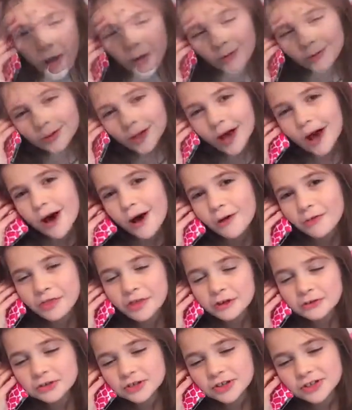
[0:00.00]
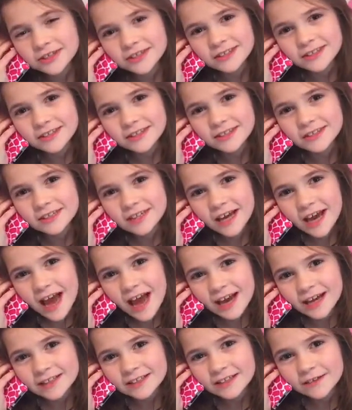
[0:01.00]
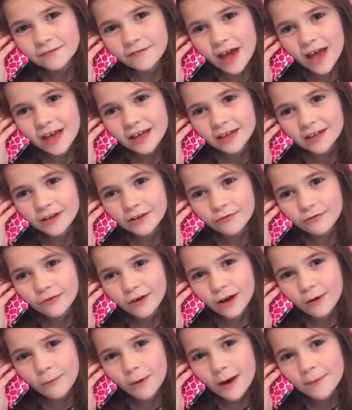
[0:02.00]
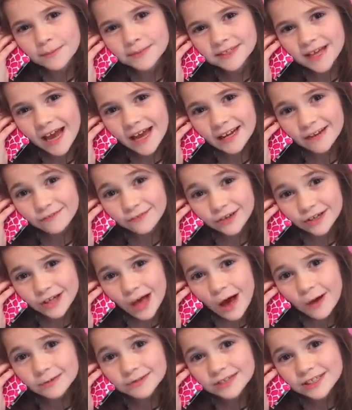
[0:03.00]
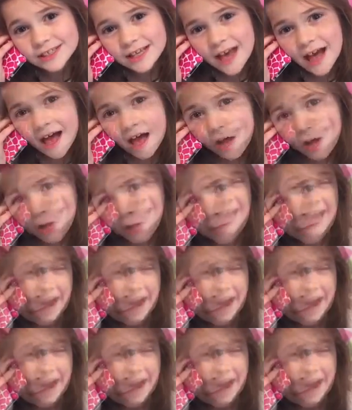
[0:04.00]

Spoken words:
Oh, no. They'll just deactivate your free website if you don't sell.